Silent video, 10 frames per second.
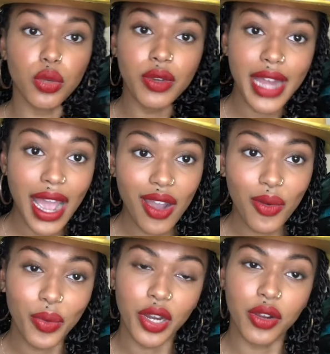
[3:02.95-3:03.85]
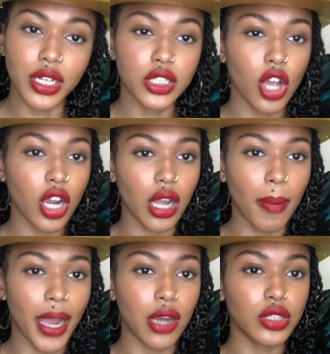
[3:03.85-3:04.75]
now we are going to talk
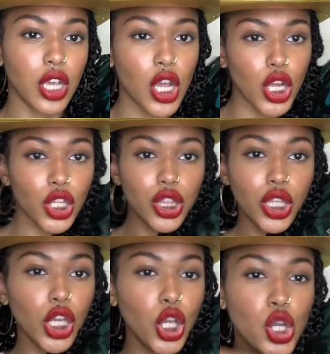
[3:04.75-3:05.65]
about the